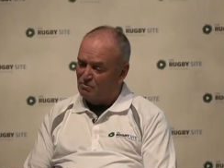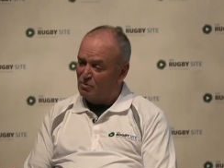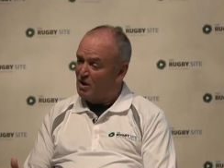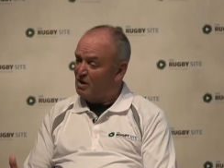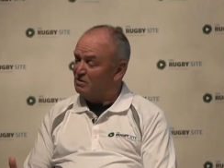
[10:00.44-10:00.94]

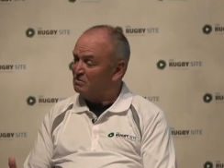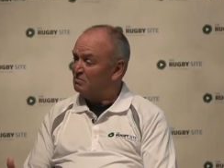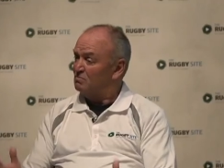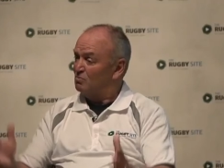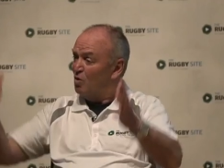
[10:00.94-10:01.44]
players
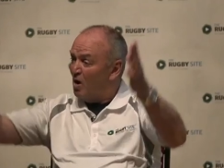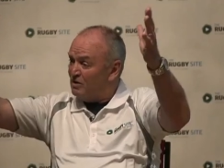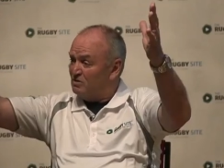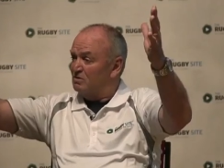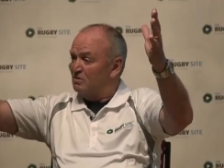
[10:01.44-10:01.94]

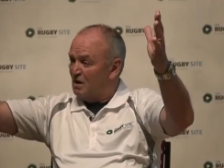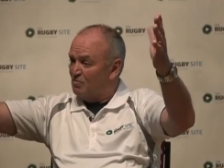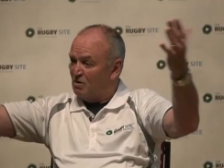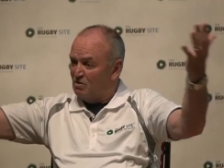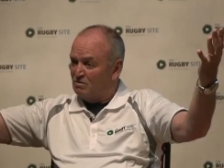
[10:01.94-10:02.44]
rise to
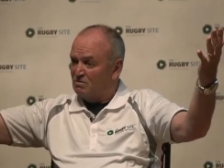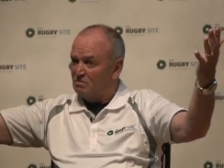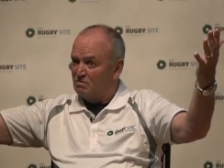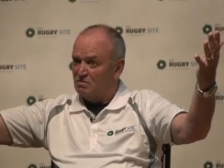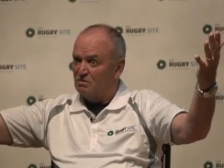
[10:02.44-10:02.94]
that because
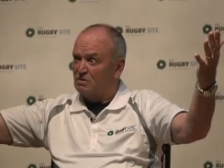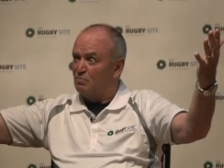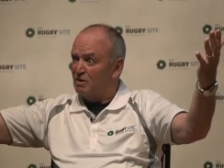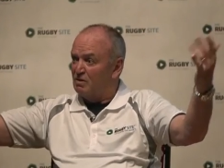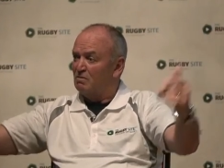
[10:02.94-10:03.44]

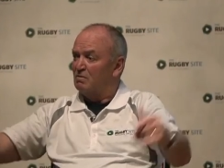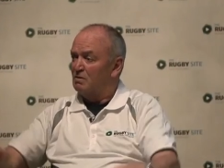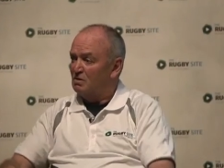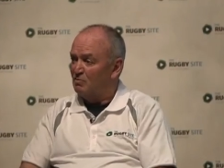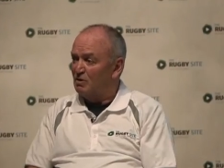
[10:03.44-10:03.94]
it's
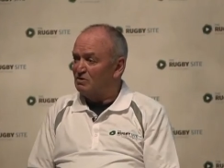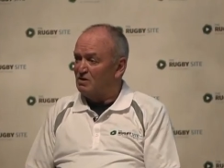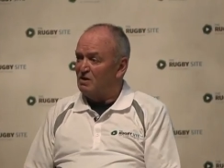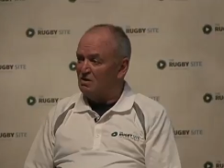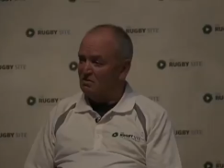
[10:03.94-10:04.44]
the big
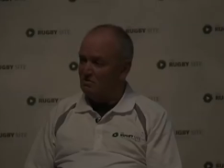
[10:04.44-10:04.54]
scene.